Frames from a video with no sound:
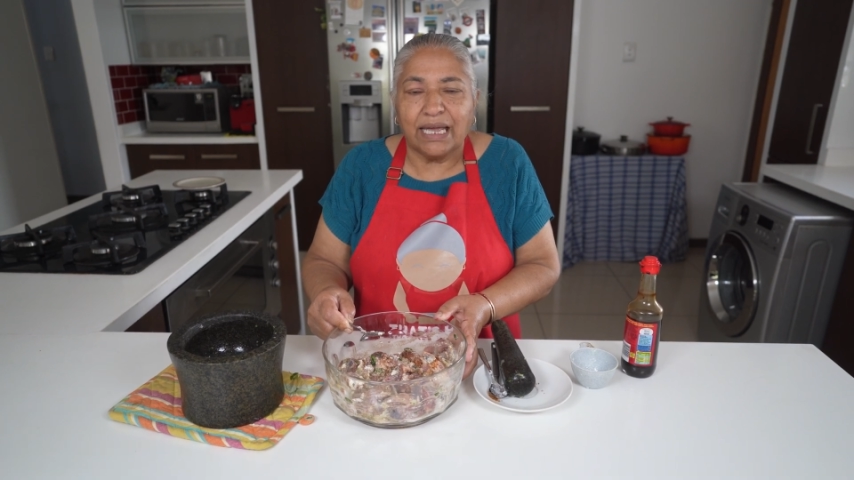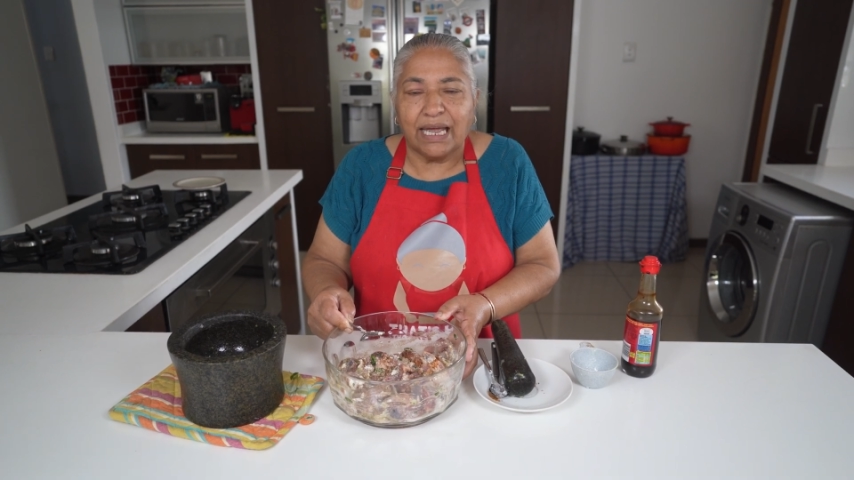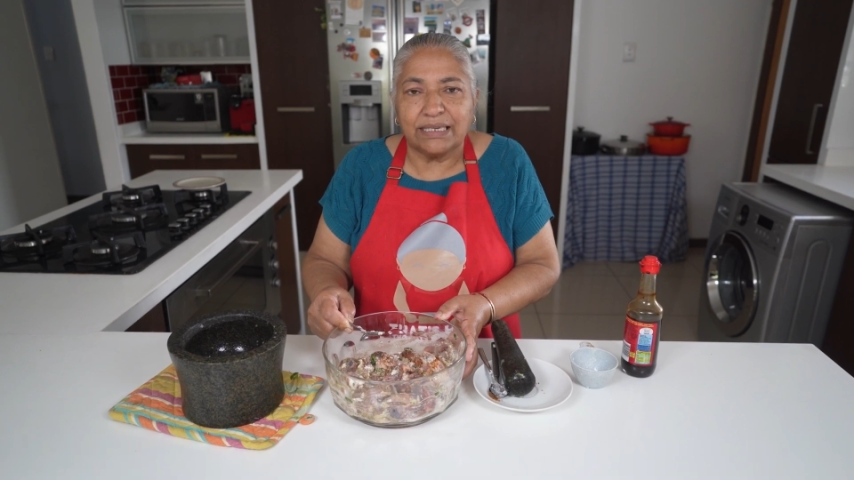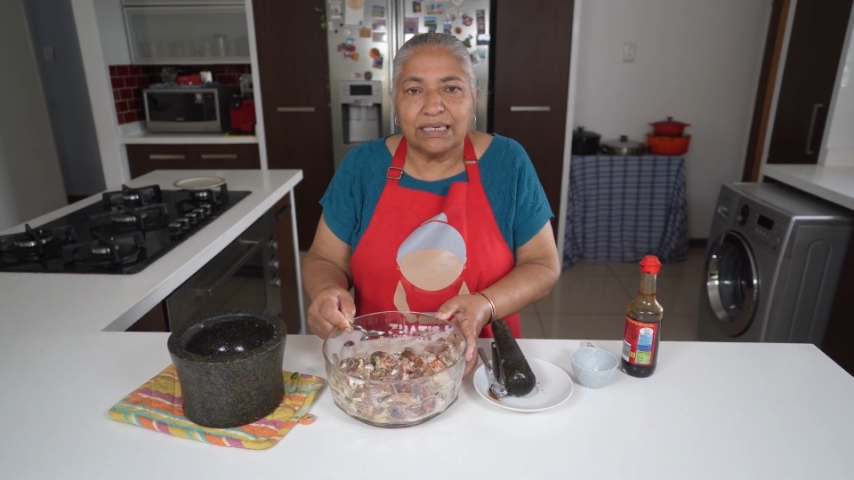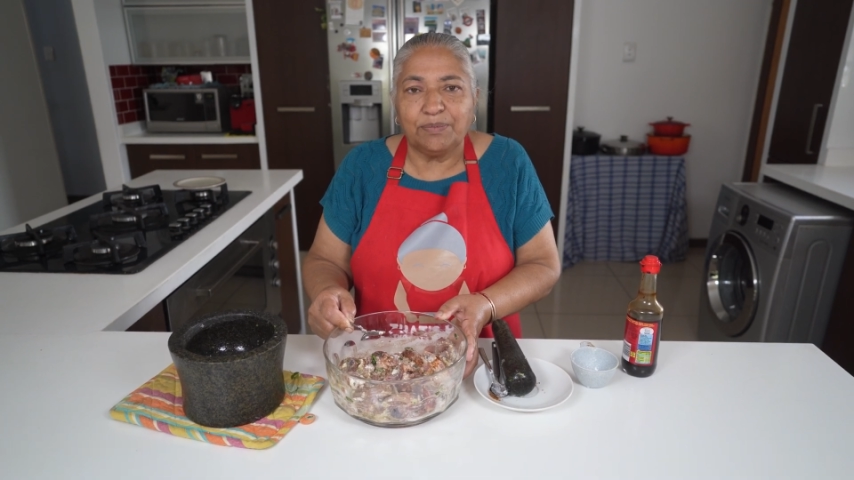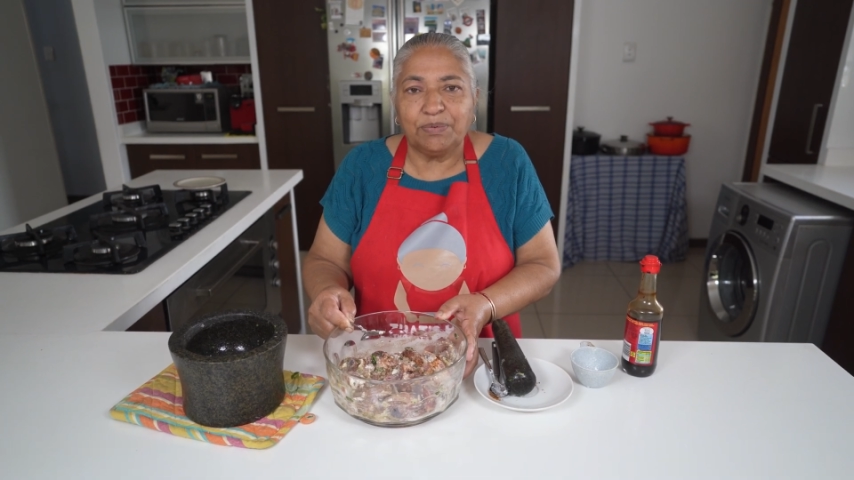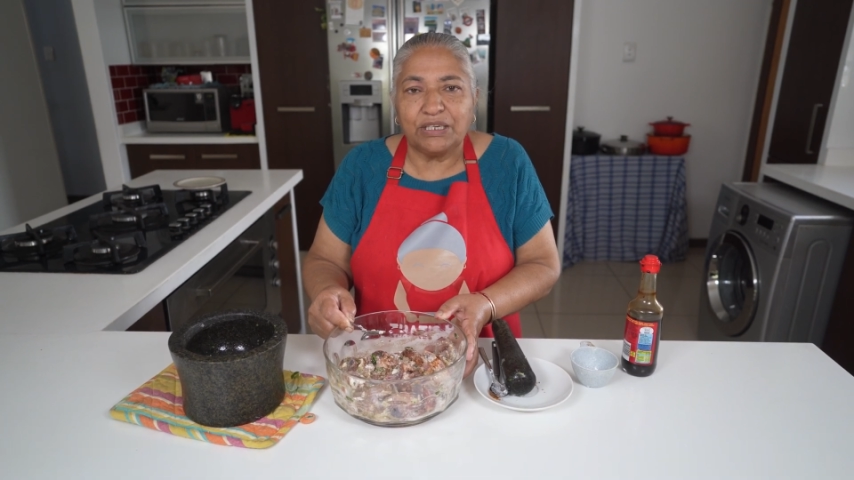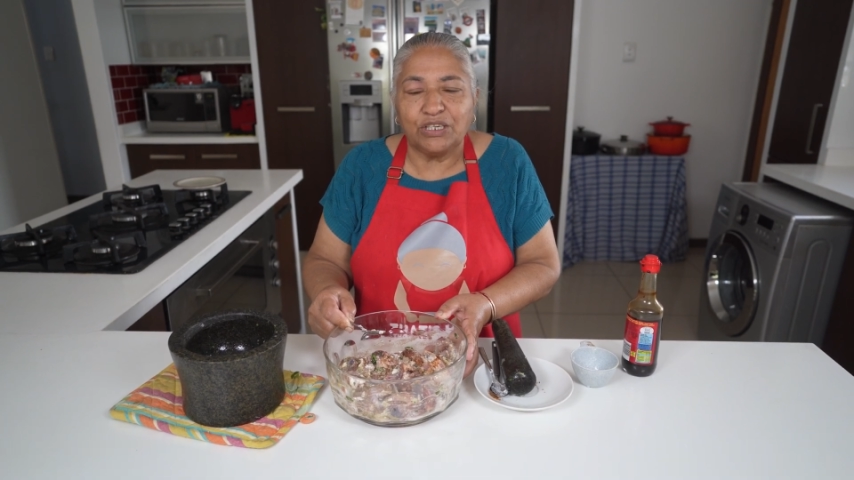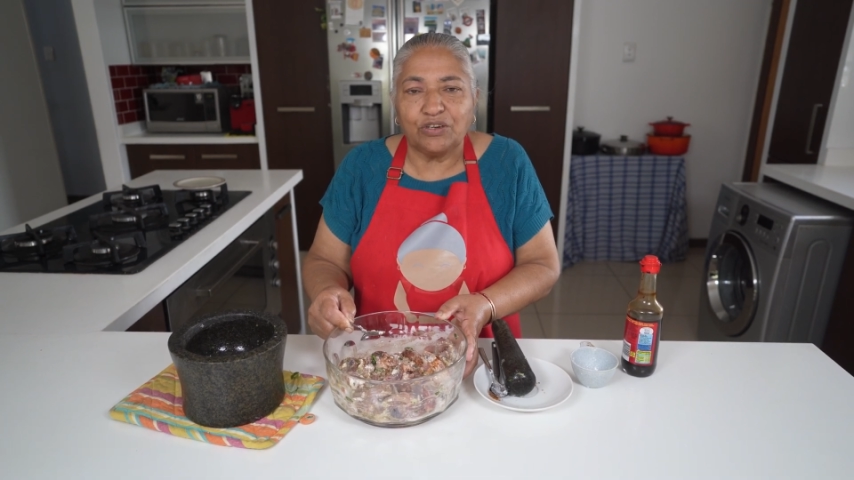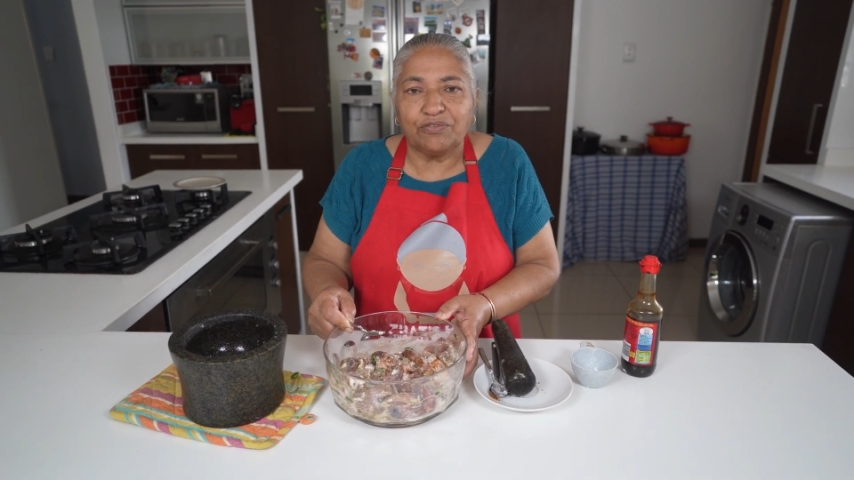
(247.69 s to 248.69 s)
and keep it
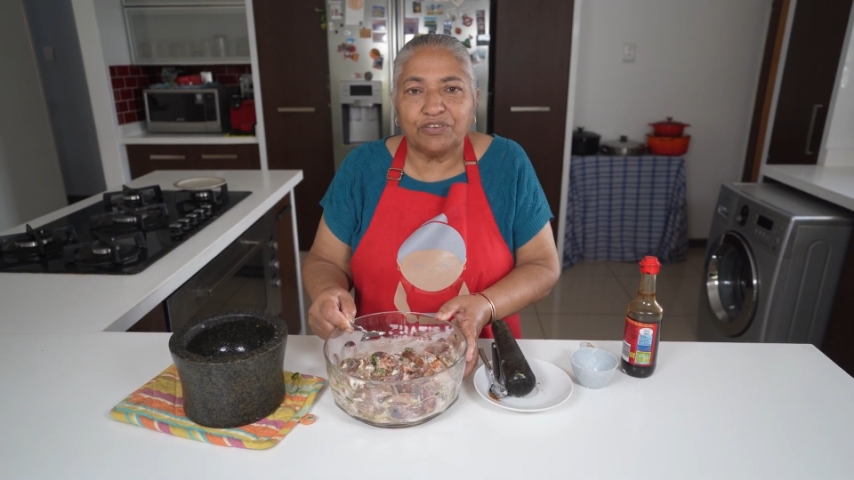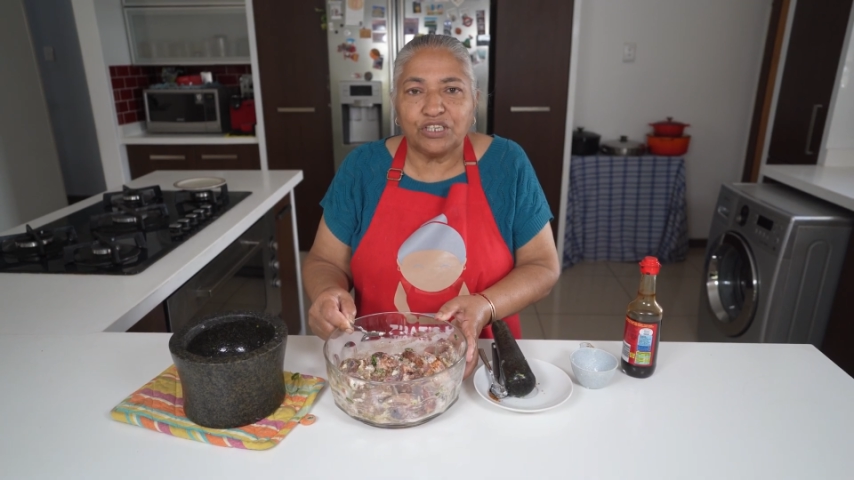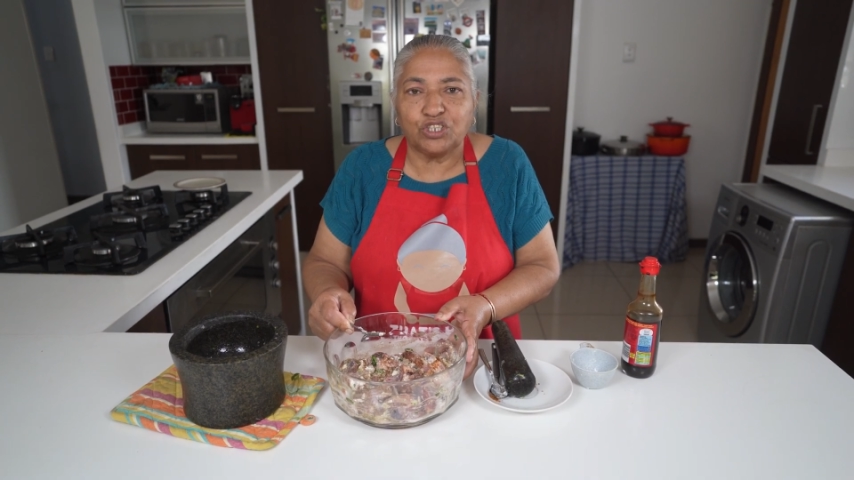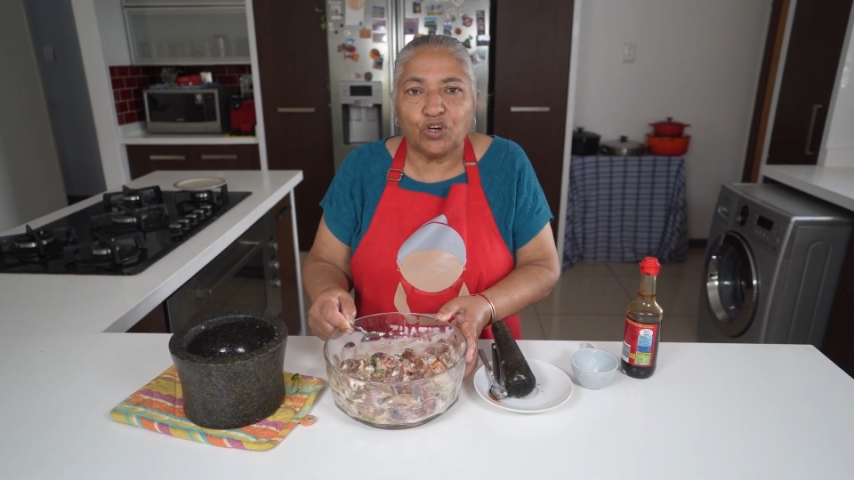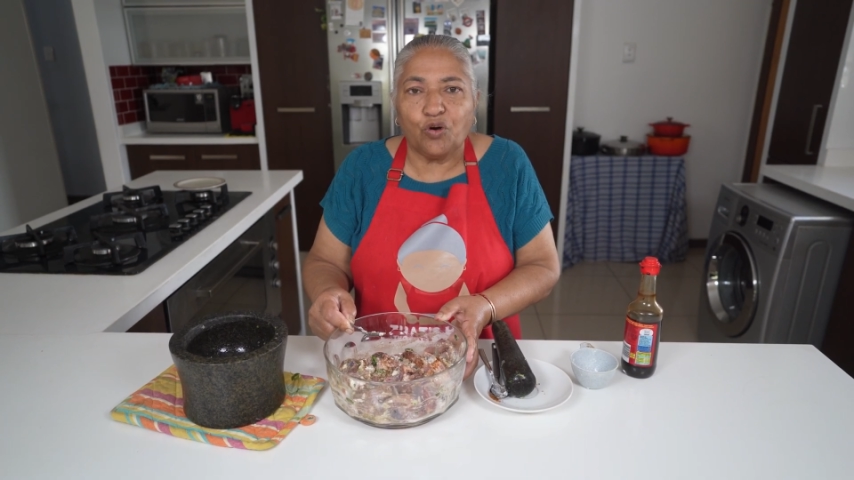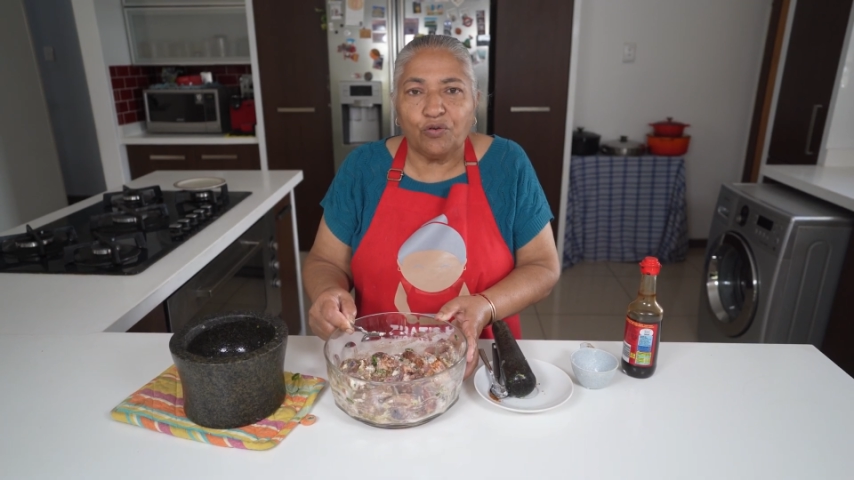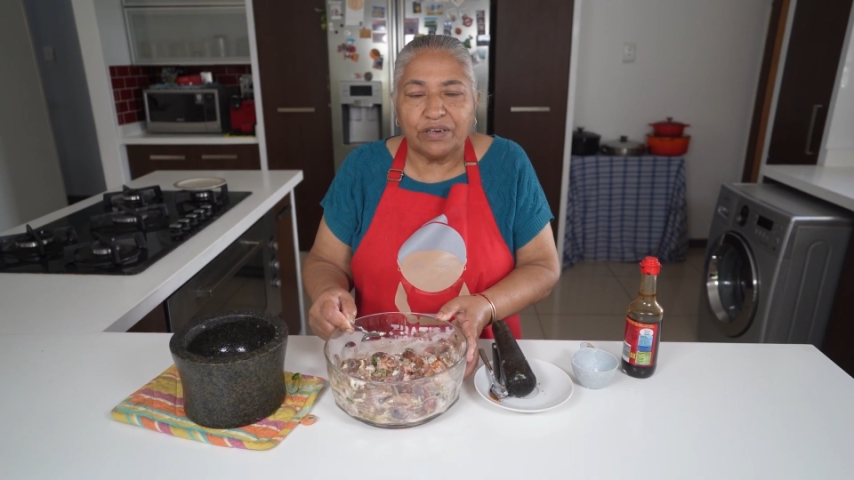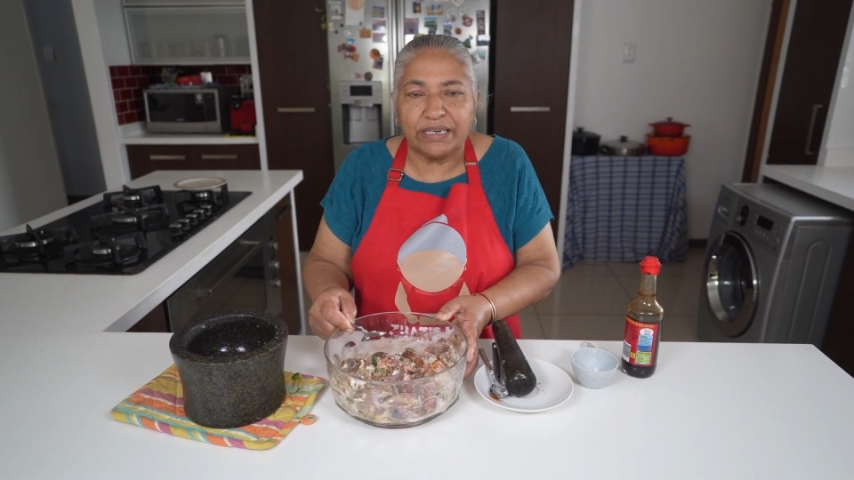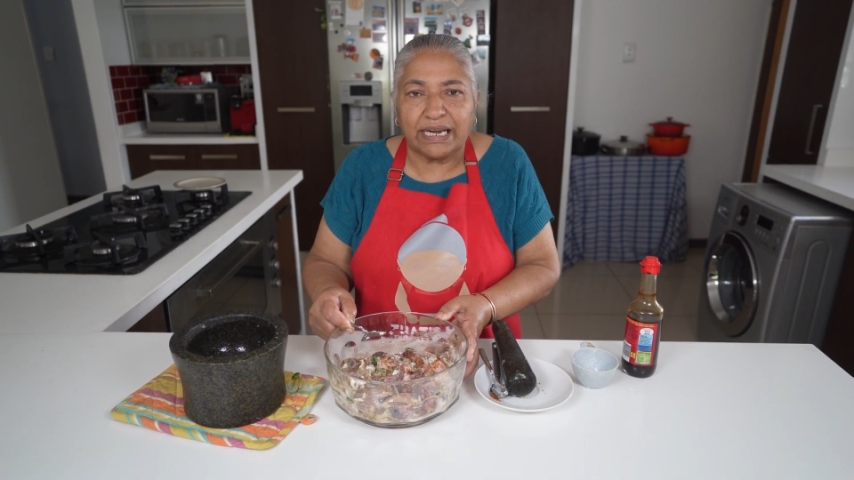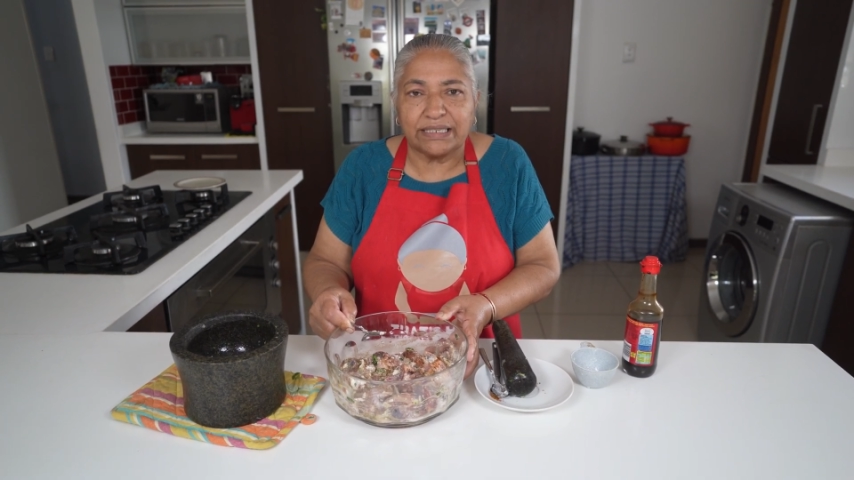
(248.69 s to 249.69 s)
in your fridge
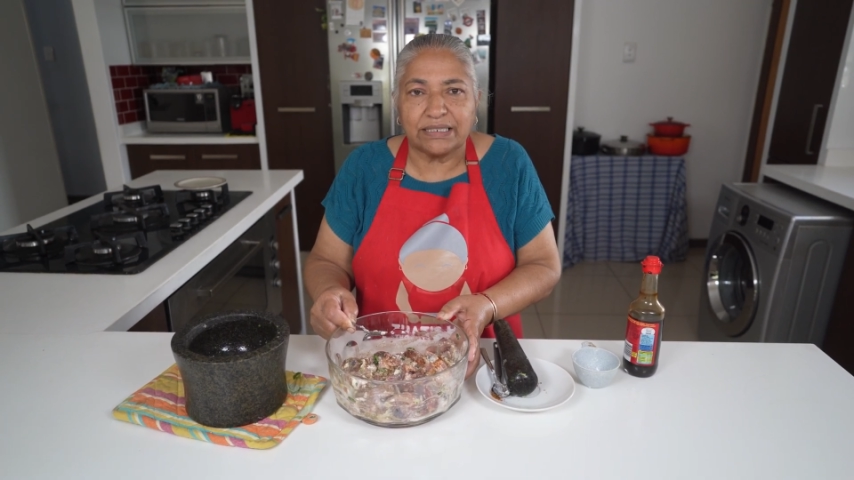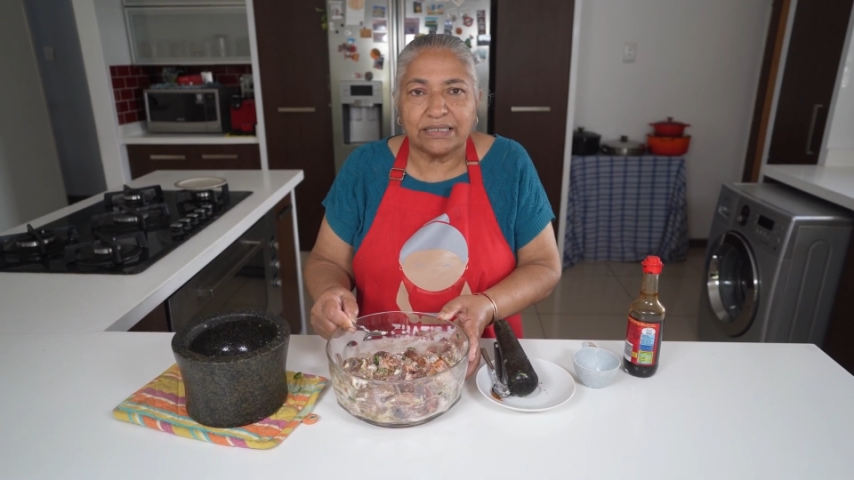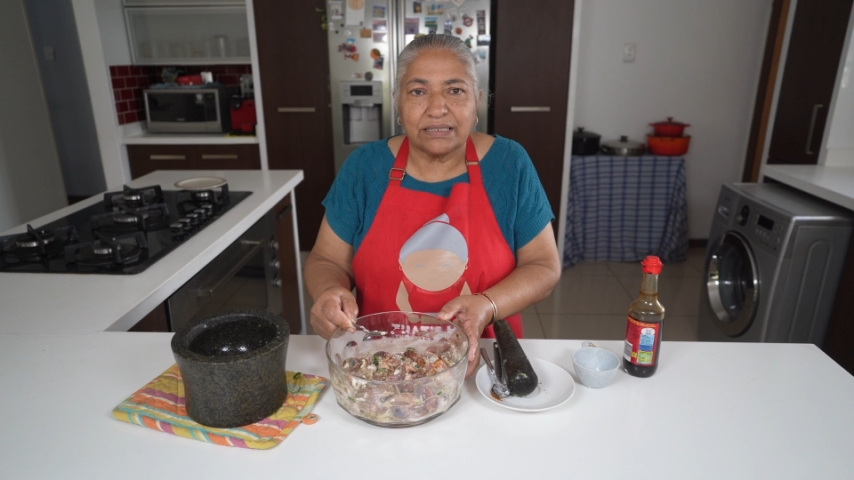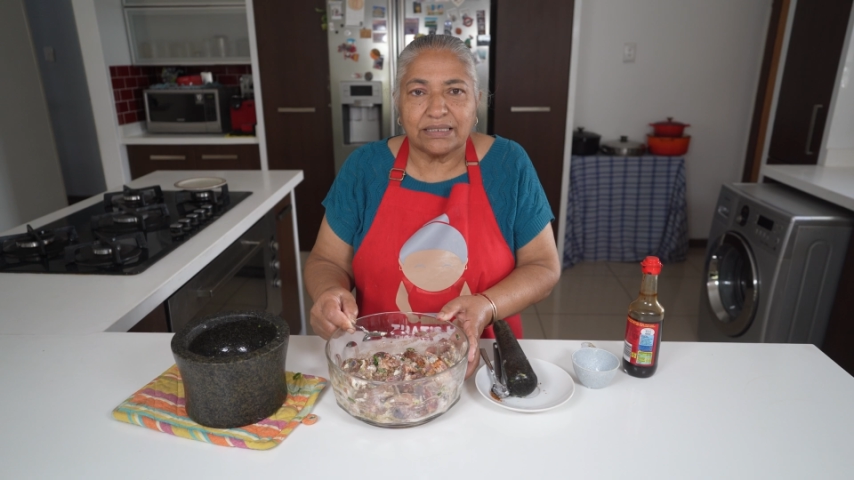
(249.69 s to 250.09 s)
overnight.